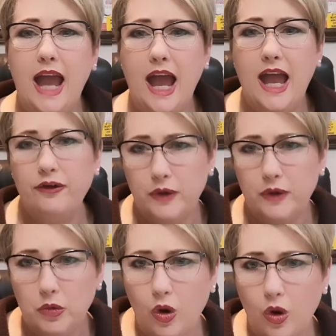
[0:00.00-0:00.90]
if we
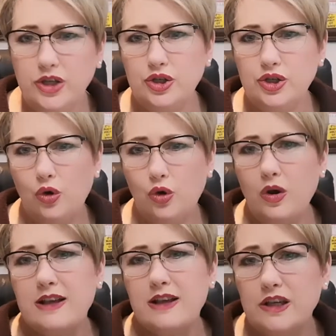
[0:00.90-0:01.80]
want to call
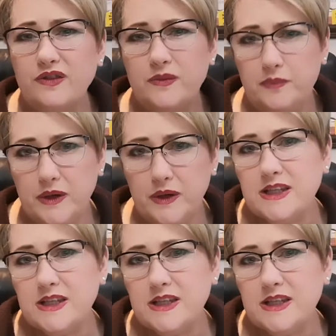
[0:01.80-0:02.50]
ourselves business